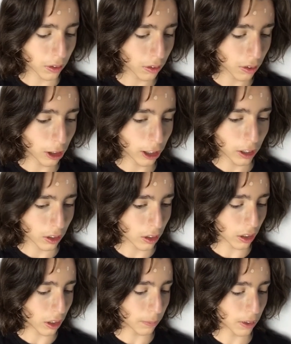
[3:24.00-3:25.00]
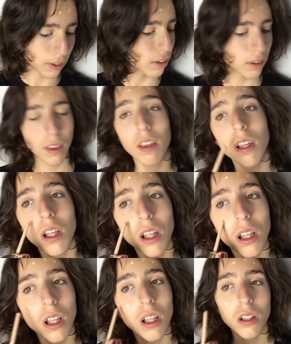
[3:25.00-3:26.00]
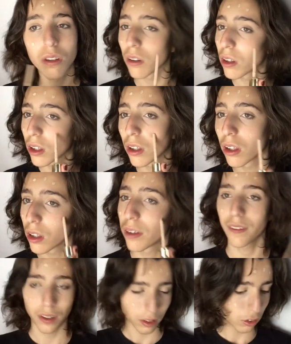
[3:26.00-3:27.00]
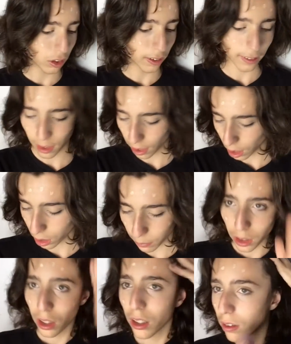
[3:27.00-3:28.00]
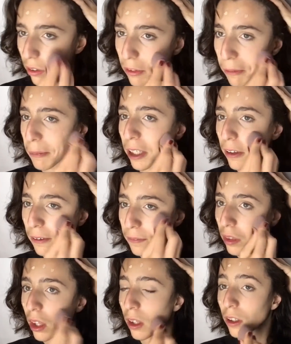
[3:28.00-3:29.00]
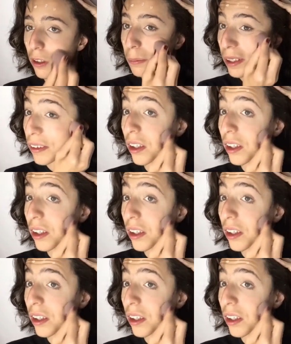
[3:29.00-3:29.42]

just keep it very natural. I am just literally doing just a simple concealer,